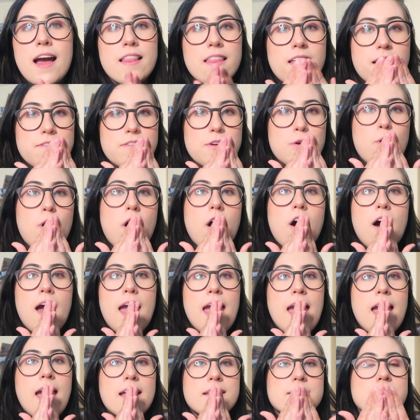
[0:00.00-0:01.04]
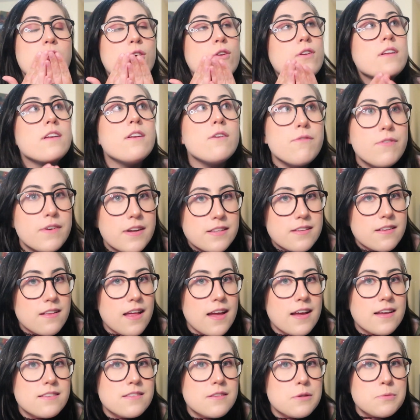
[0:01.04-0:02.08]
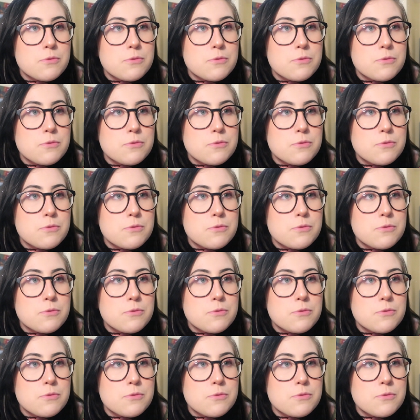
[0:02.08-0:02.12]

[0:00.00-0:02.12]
I love you all, and totally don't forget to like and